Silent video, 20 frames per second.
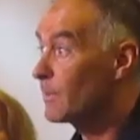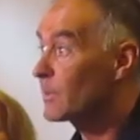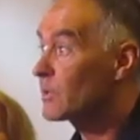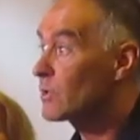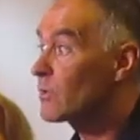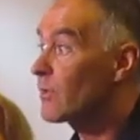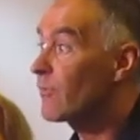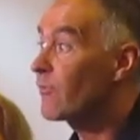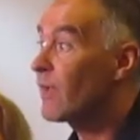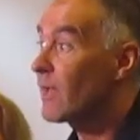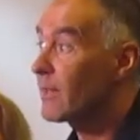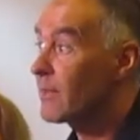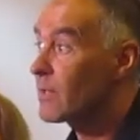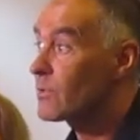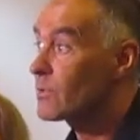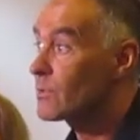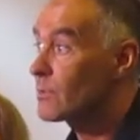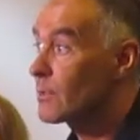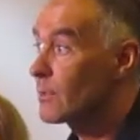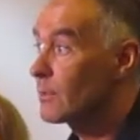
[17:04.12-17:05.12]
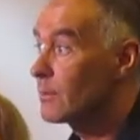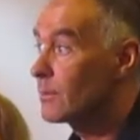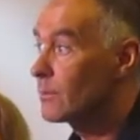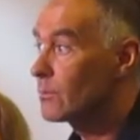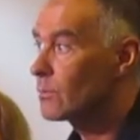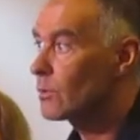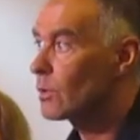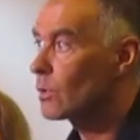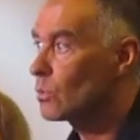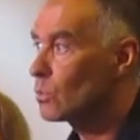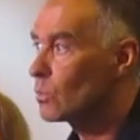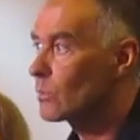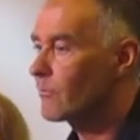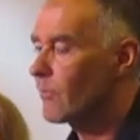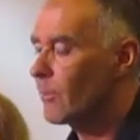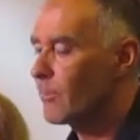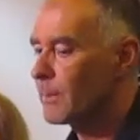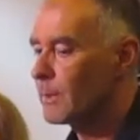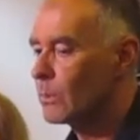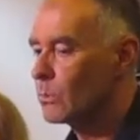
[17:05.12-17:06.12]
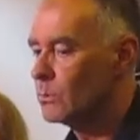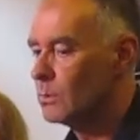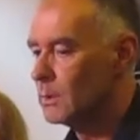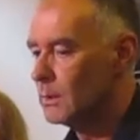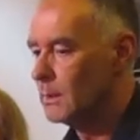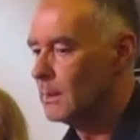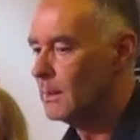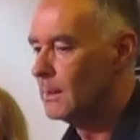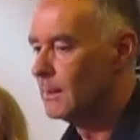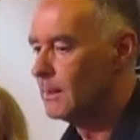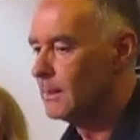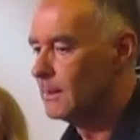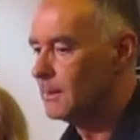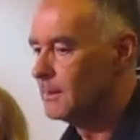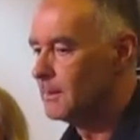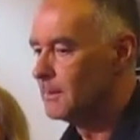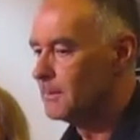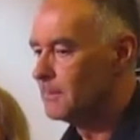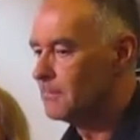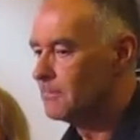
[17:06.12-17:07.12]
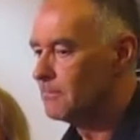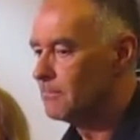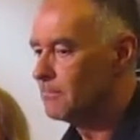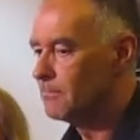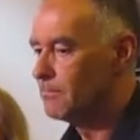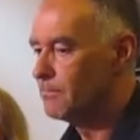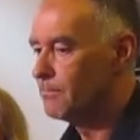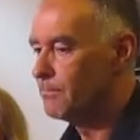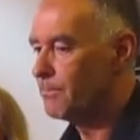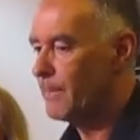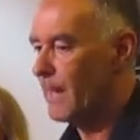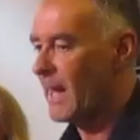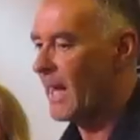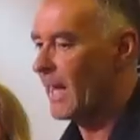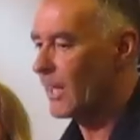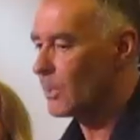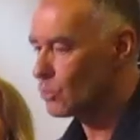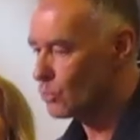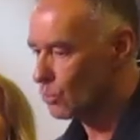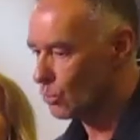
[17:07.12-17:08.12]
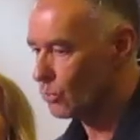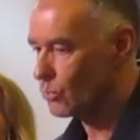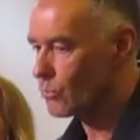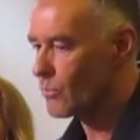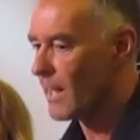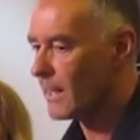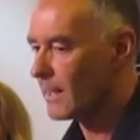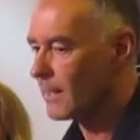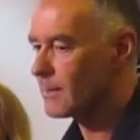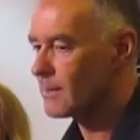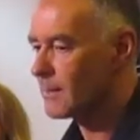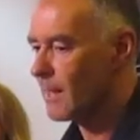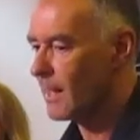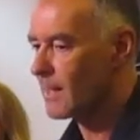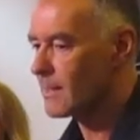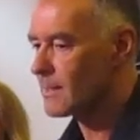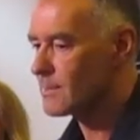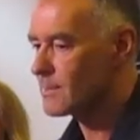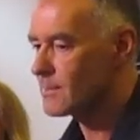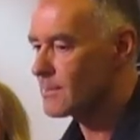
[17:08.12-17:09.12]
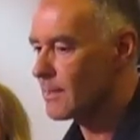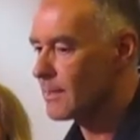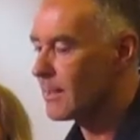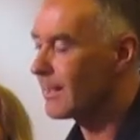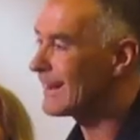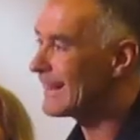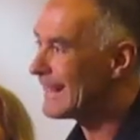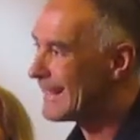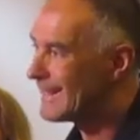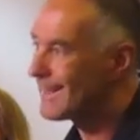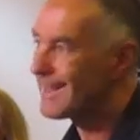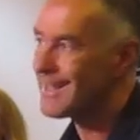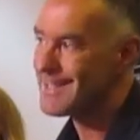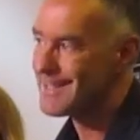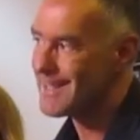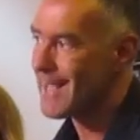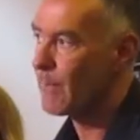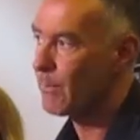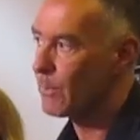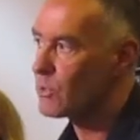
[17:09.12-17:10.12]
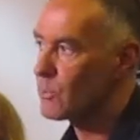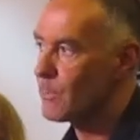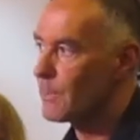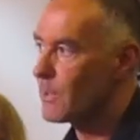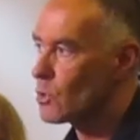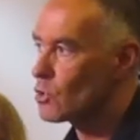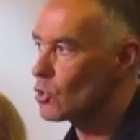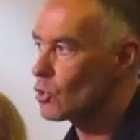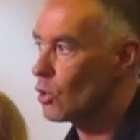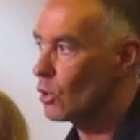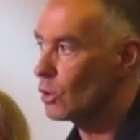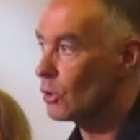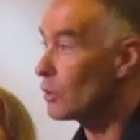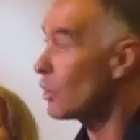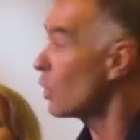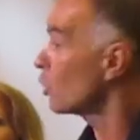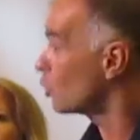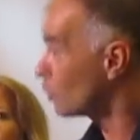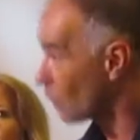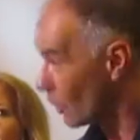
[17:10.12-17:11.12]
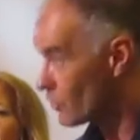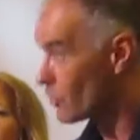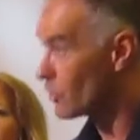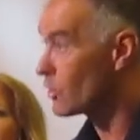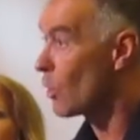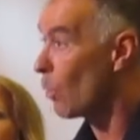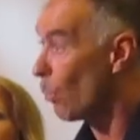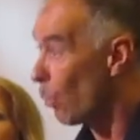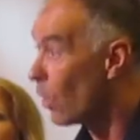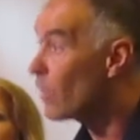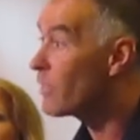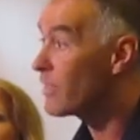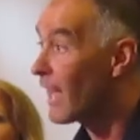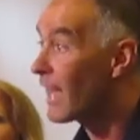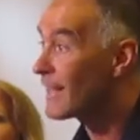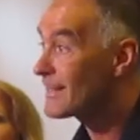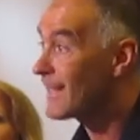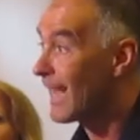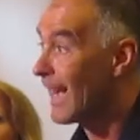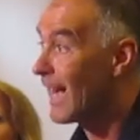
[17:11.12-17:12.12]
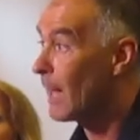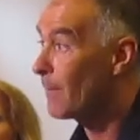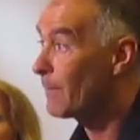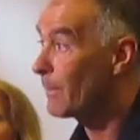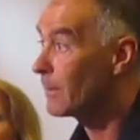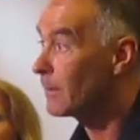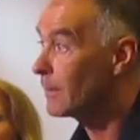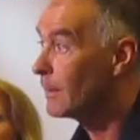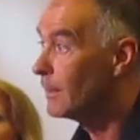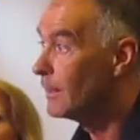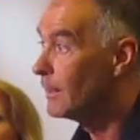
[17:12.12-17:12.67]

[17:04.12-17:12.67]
but to refer this to the Court of Appeal. But I do recognise that the legal establishment in Scotland doesn't want that to happen,